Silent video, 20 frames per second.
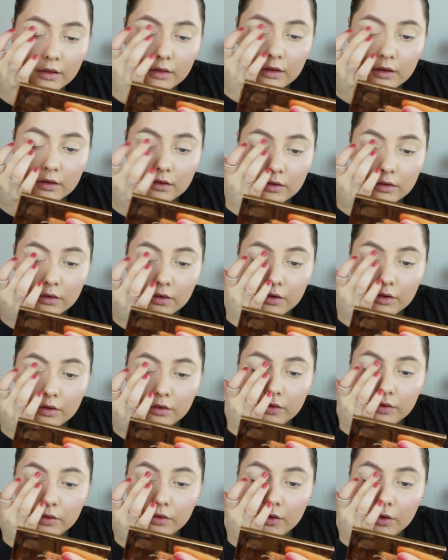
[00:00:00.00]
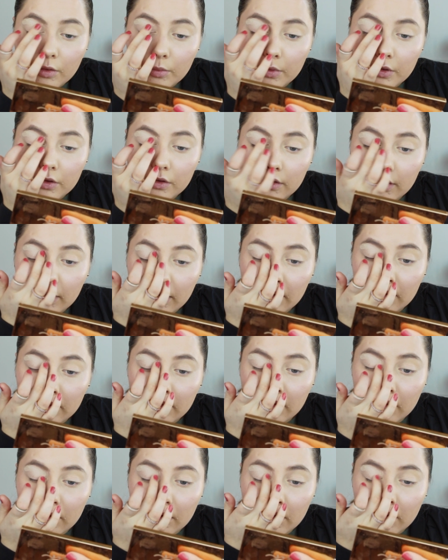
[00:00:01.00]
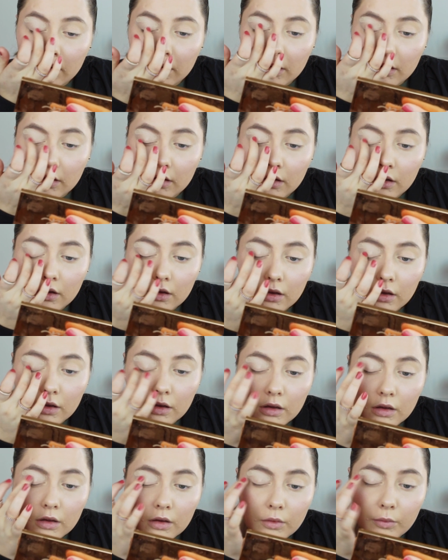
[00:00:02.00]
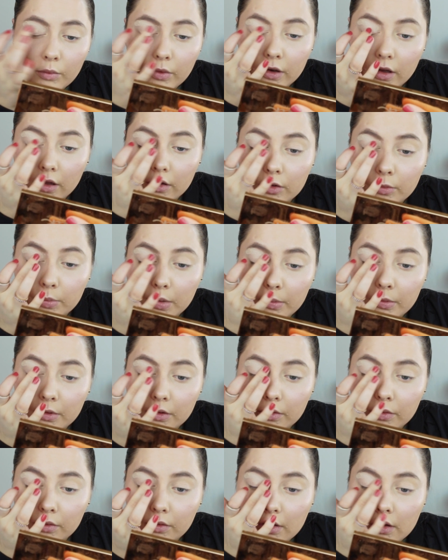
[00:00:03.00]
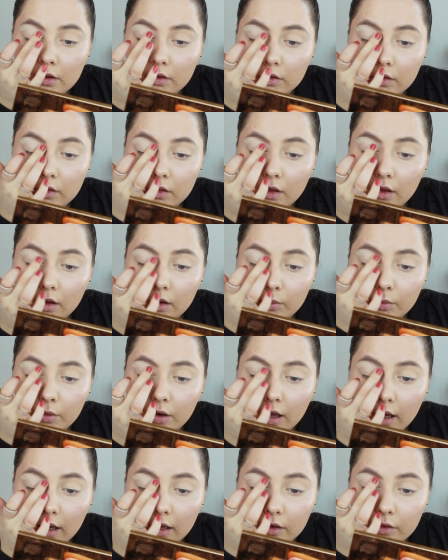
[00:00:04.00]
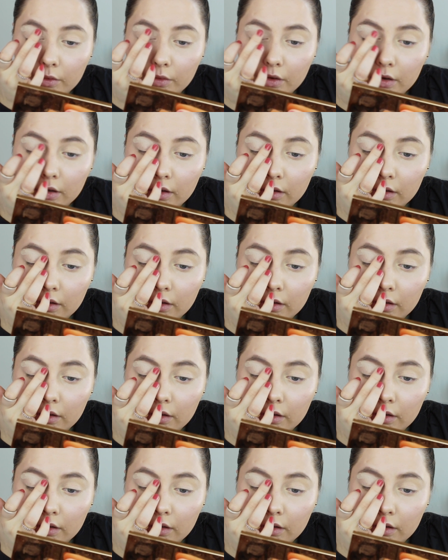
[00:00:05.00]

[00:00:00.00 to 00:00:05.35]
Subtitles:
This looks so much easier when other people do this than when I do it.